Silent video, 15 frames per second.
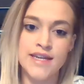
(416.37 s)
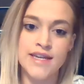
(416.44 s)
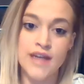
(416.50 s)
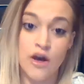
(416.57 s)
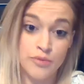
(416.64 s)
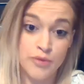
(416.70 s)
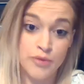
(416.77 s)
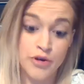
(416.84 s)
and
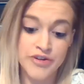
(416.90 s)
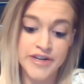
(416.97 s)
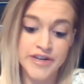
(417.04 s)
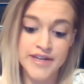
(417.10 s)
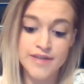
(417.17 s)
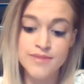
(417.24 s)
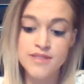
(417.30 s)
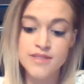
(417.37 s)
health
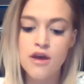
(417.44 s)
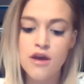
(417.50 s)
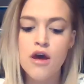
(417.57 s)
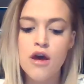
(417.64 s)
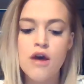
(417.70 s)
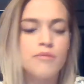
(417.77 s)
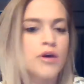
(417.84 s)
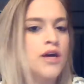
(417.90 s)
programs,
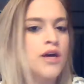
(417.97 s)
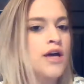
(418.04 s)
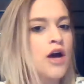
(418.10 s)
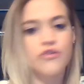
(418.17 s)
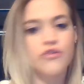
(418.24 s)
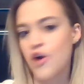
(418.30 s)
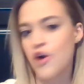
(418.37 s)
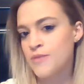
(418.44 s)
but
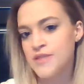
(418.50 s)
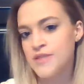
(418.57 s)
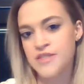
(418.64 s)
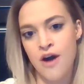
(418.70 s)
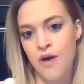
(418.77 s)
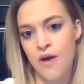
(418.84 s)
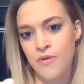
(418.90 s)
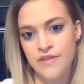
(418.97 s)
Oklahoma is
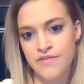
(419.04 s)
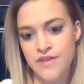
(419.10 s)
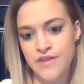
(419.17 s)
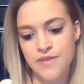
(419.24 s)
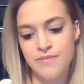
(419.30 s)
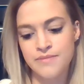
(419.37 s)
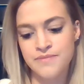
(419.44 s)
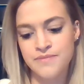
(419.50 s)
not one of
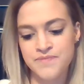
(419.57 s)
them.